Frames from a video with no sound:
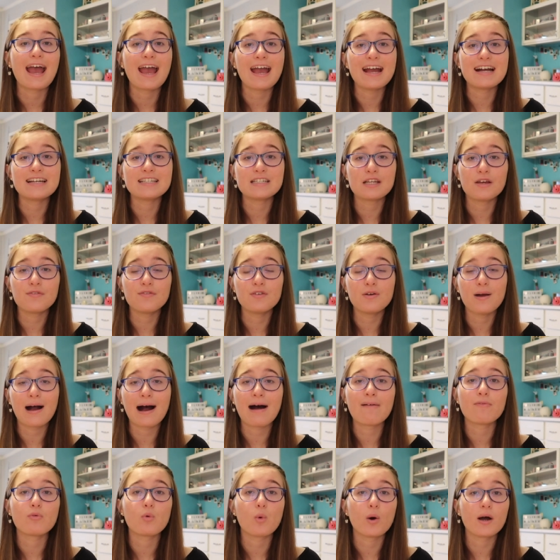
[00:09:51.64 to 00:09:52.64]
and if you
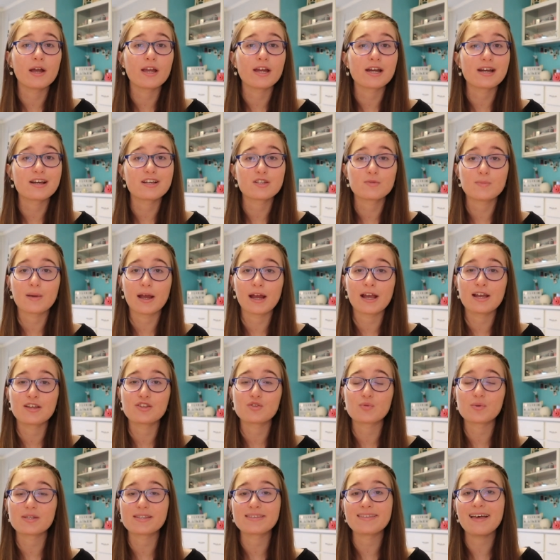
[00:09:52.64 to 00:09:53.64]
have, what your
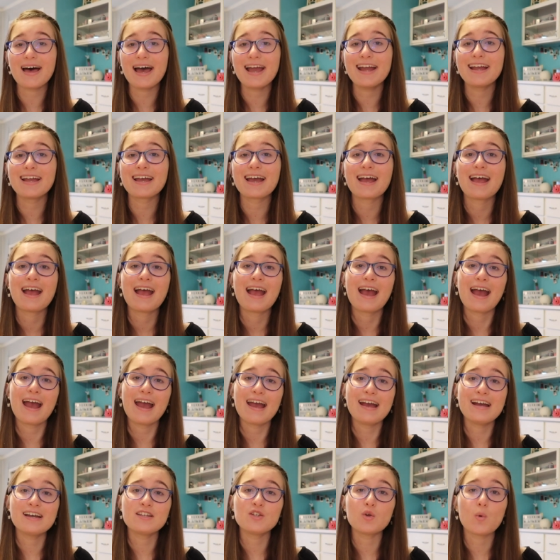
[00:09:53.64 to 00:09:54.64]
experience was like.
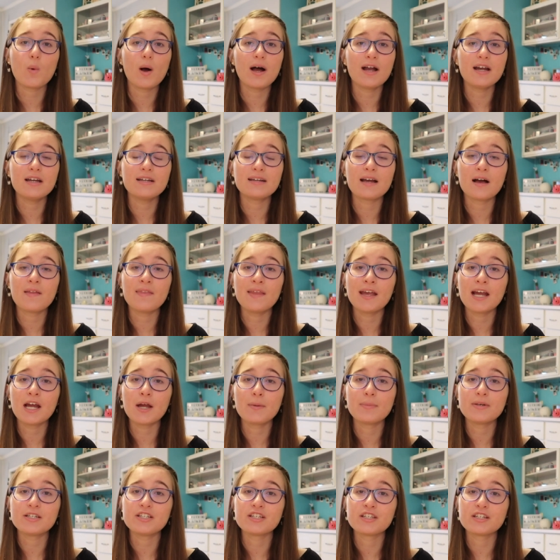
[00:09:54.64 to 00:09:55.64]
And while you're down
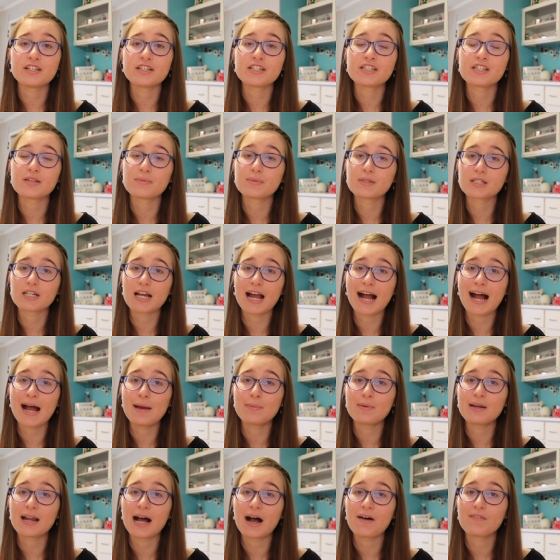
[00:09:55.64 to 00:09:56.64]
there, be sure that you're
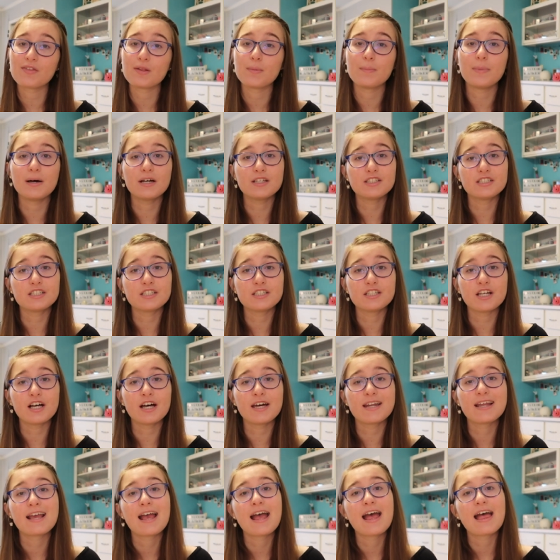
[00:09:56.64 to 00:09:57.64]
subscribed and have the bell turned
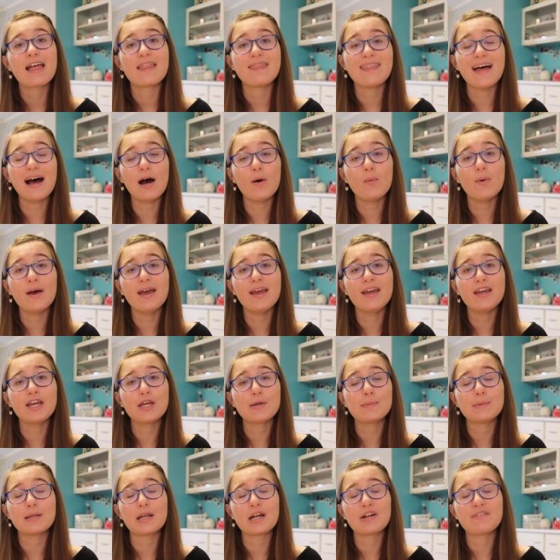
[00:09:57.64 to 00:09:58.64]
on. That way you
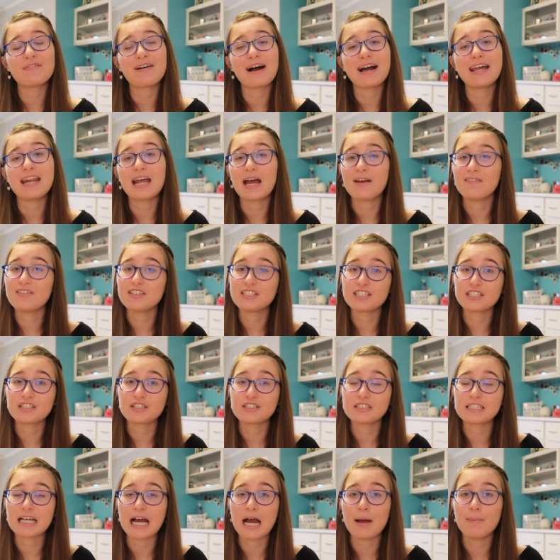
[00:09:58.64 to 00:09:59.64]
can be notified every
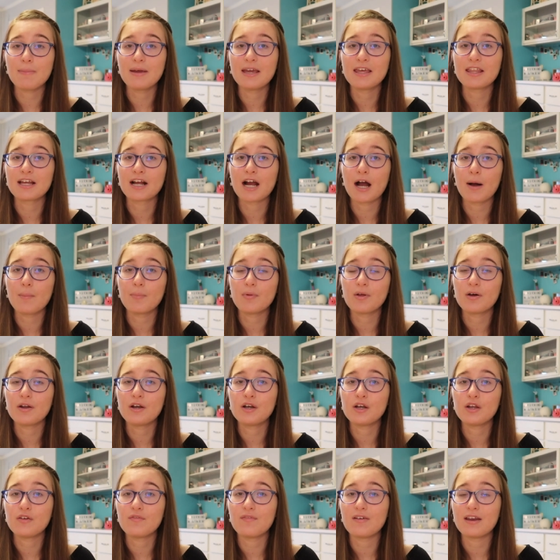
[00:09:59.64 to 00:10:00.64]
single time I either upload
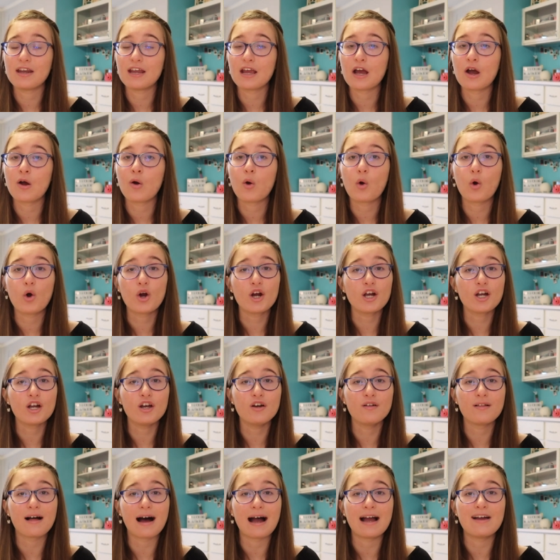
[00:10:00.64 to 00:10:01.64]
a new video or
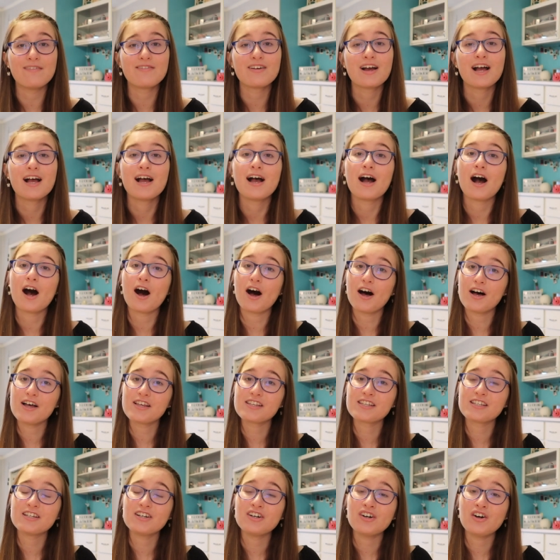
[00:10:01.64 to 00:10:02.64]
go live.
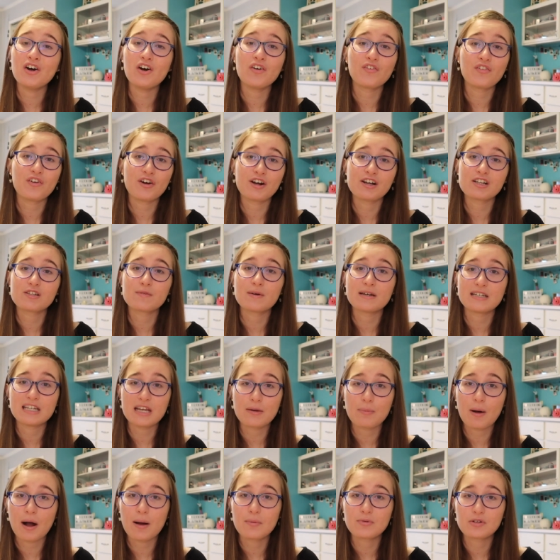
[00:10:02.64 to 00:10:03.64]
Also, of course, my
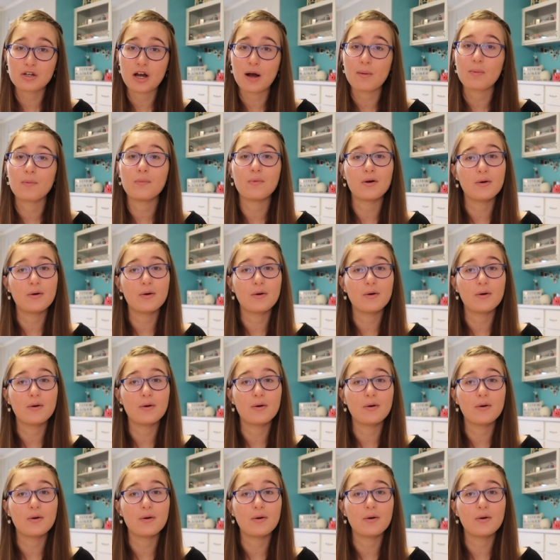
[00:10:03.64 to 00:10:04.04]
Depop shop